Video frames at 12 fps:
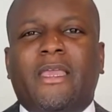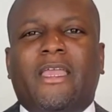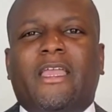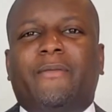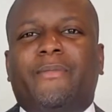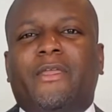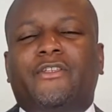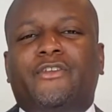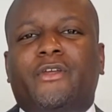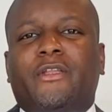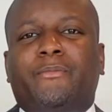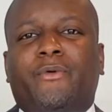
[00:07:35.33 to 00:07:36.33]
It could be a
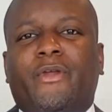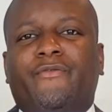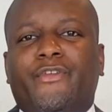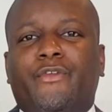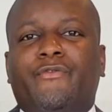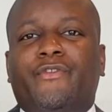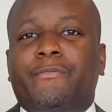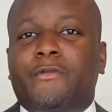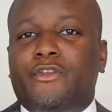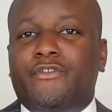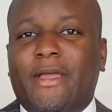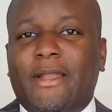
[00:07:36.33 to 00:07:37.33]
turning point for you from
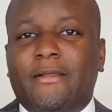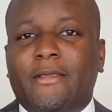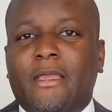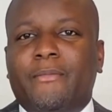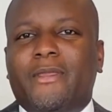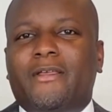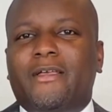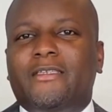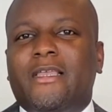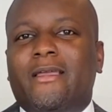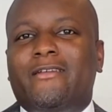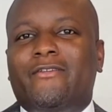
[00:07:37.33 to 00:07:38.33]
your credit
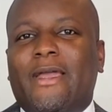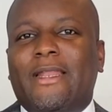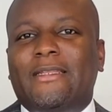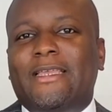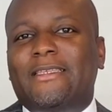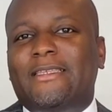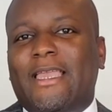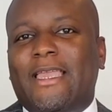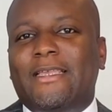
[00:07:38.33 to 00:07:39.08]
because credit, they say,